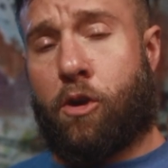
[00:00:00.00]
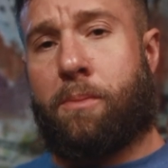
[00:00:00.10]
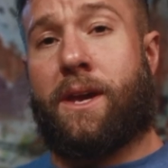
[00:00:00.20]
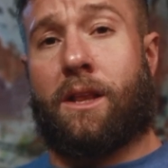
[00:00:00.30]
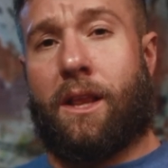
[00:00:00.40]
you're
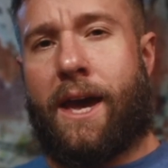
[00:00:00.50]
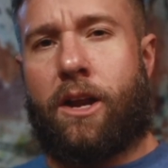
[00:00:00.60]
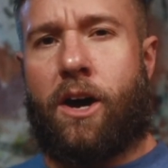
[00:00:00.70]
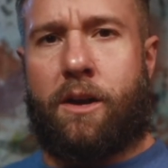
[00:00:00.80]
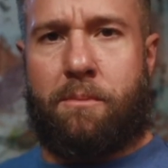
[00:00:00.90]
being led
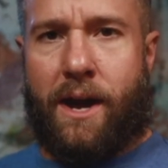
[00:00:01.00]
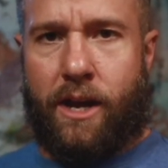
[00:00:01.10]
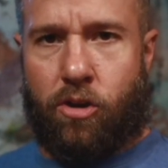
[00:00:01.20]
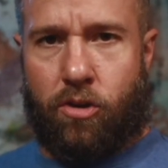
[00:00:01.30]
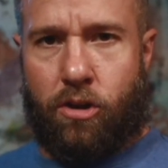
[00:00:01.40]
on by
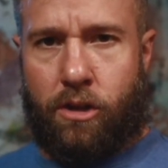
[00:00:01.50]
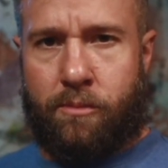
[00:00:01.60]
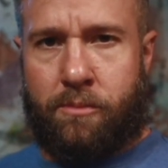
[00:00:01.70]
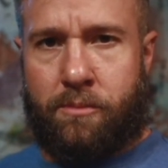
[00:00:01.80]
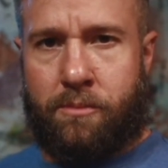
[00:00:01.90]
a girl,